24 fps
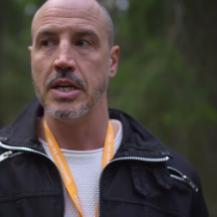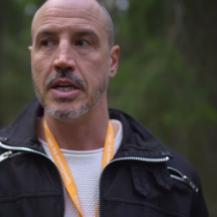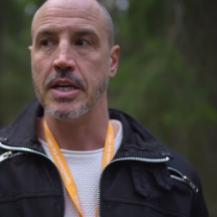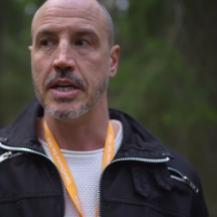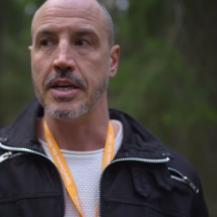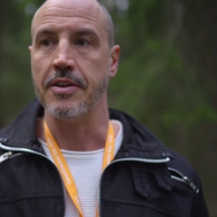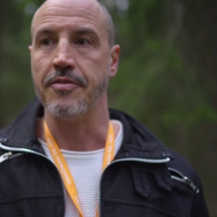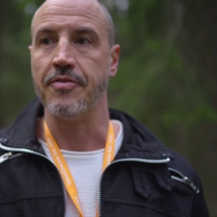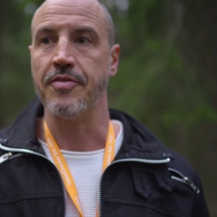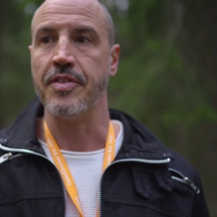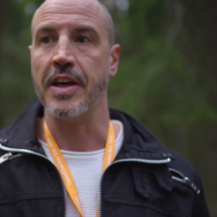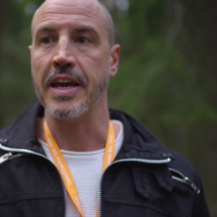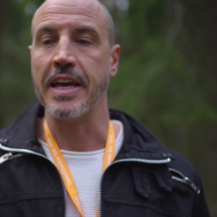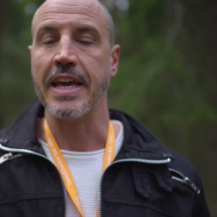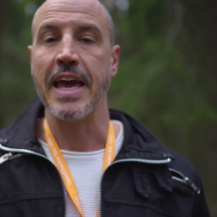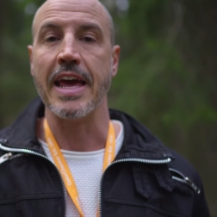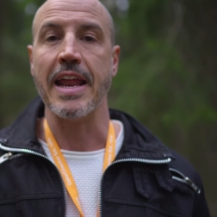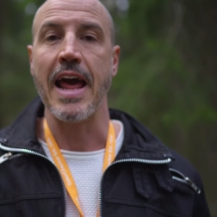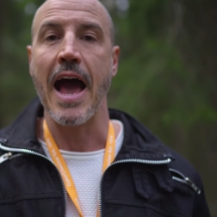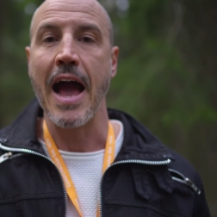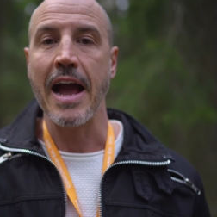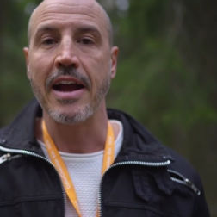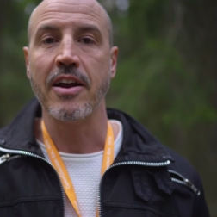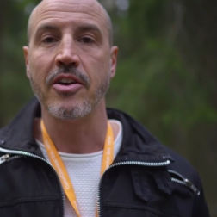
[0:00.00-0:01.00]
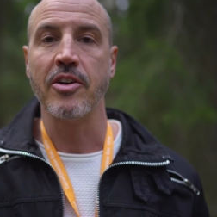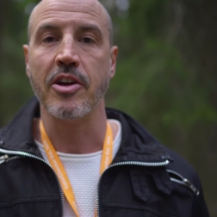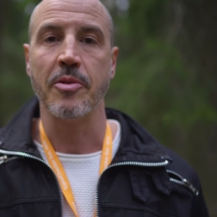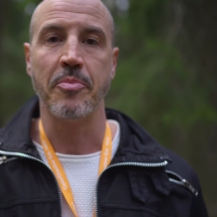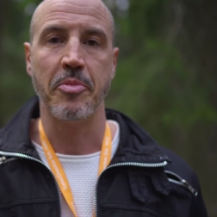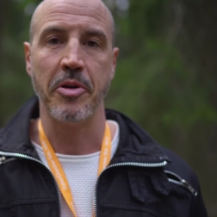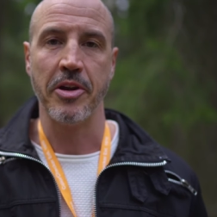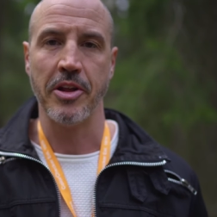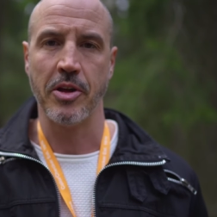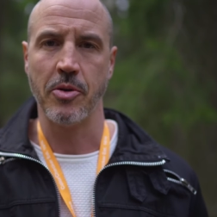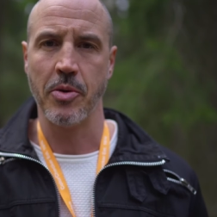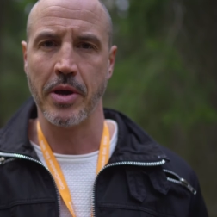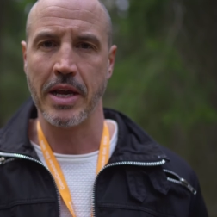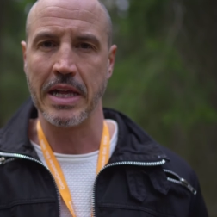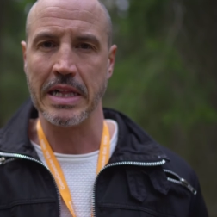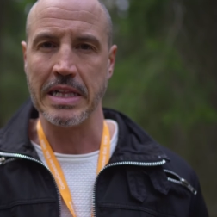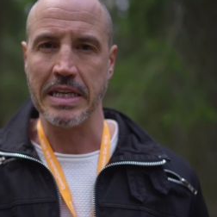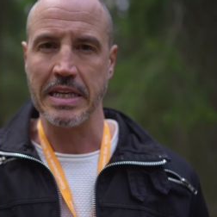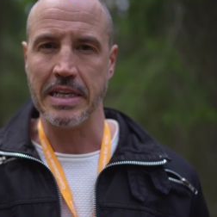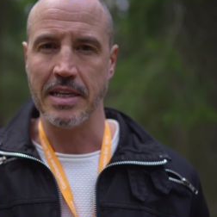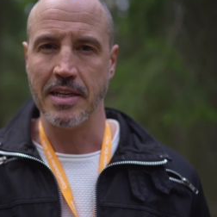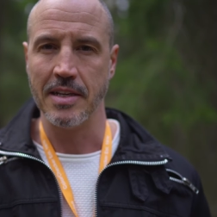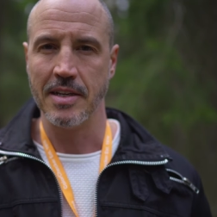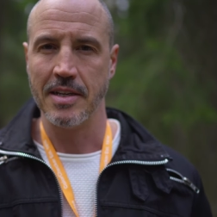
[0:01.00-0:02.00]
if they get angry pretty
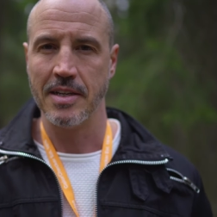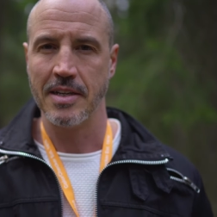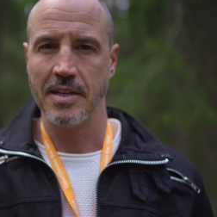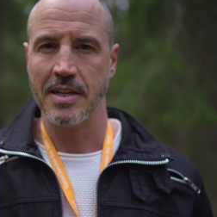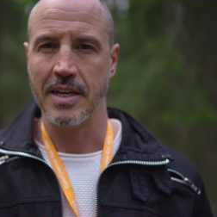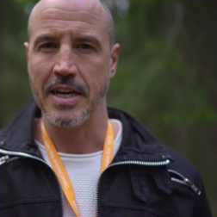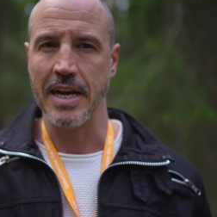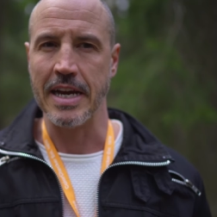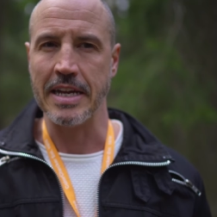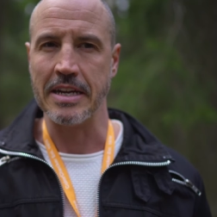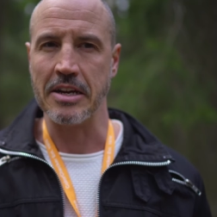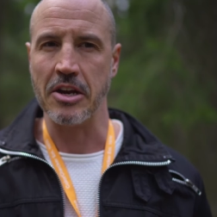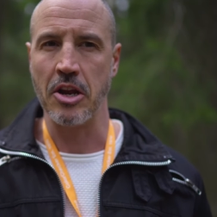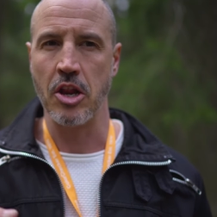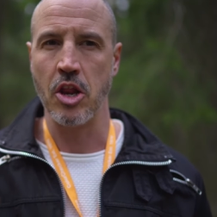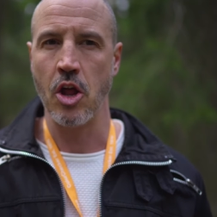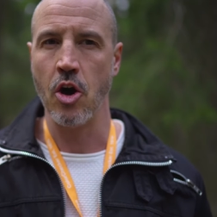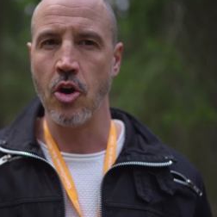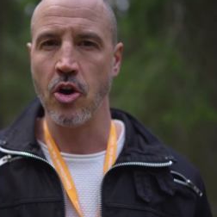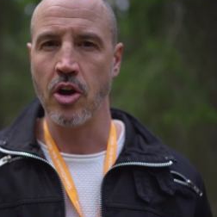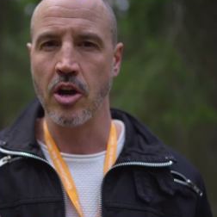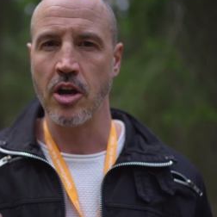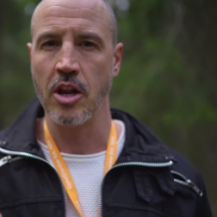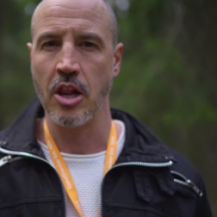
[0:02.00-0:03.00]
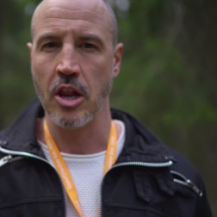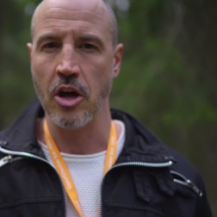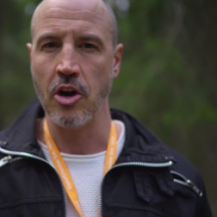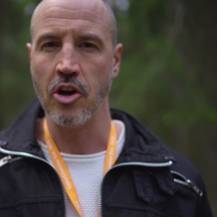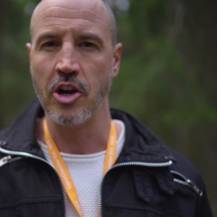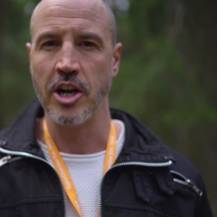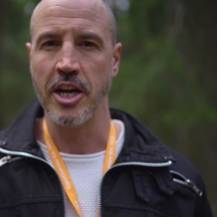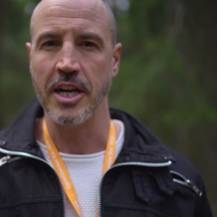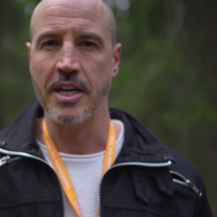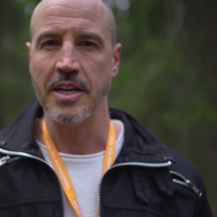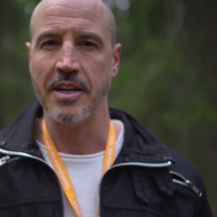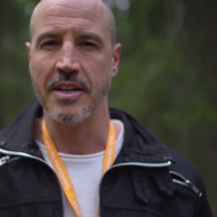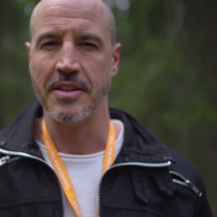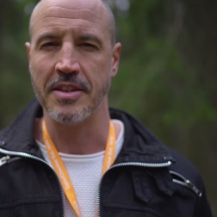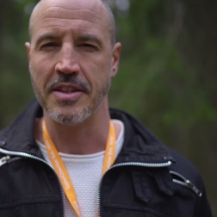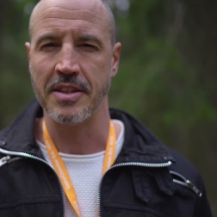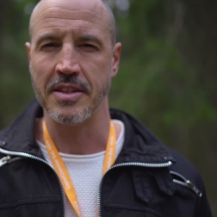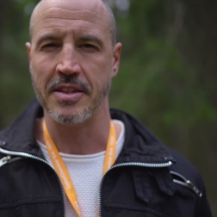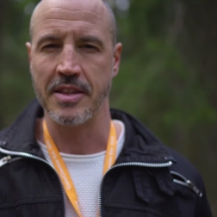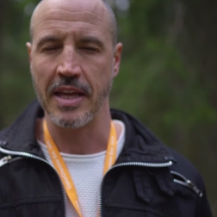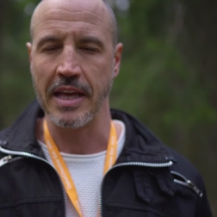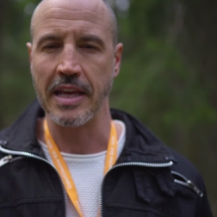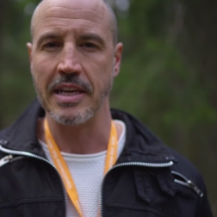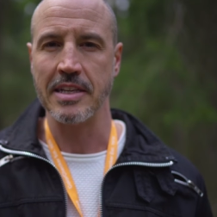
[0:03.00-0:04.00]
quickly and long, longer,
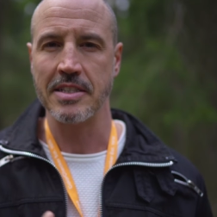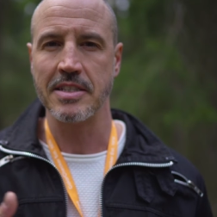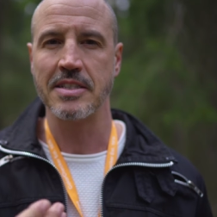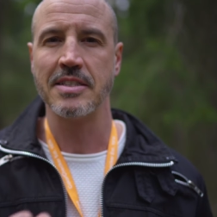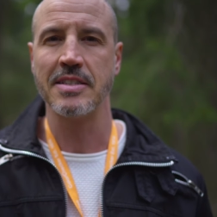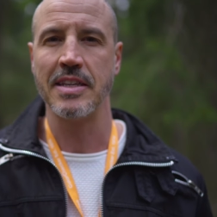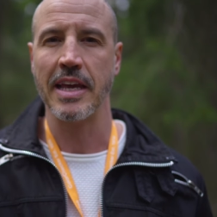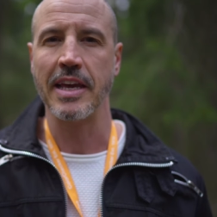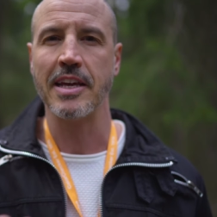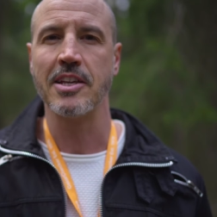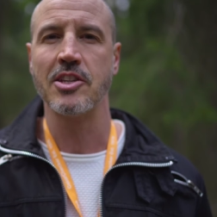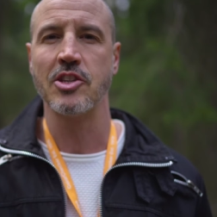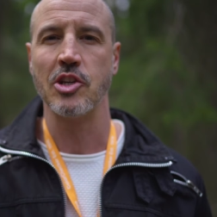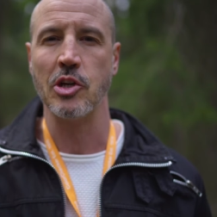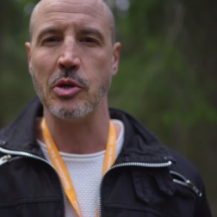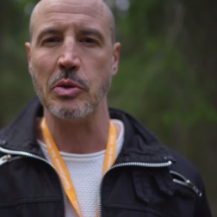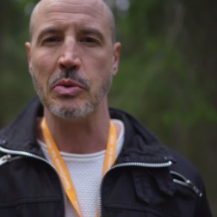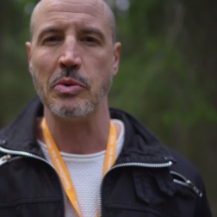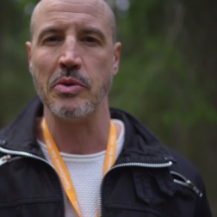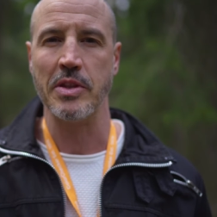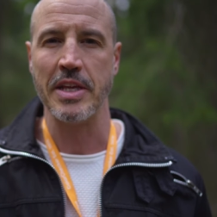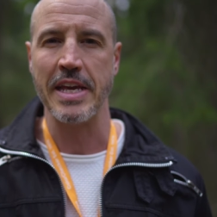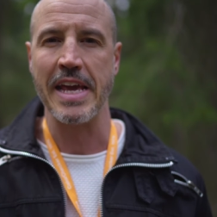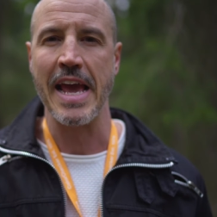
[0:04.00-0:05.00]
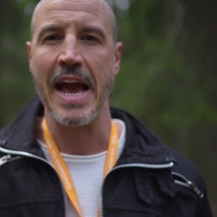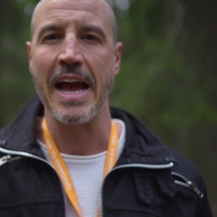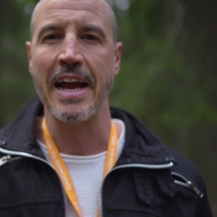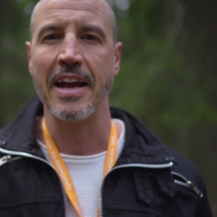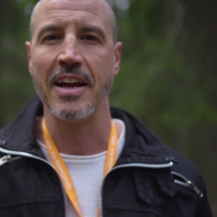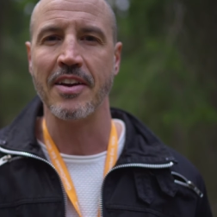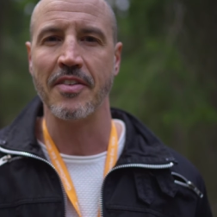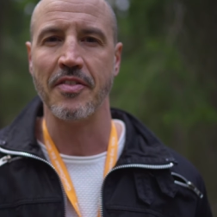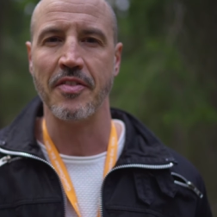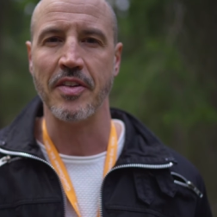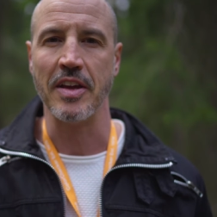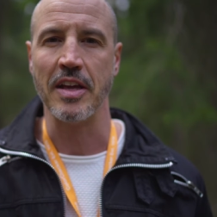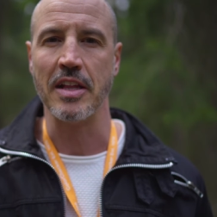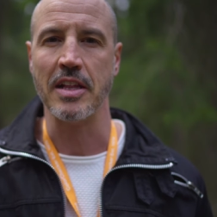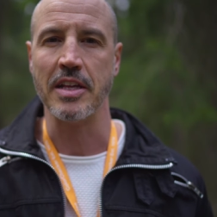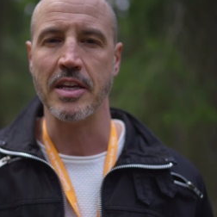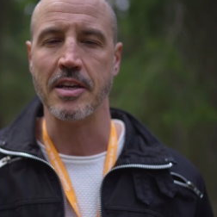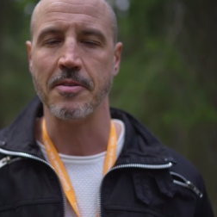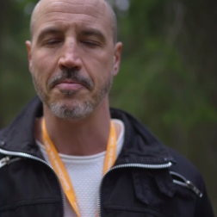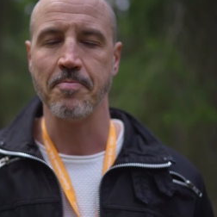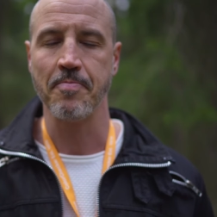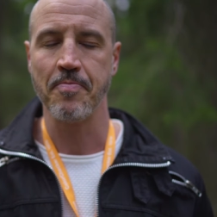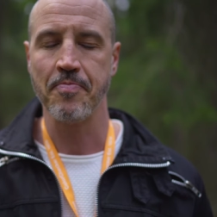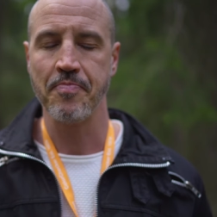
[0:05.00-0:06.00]
and they stick to the anger
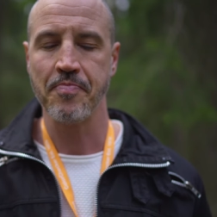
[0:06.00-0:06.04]
feeling.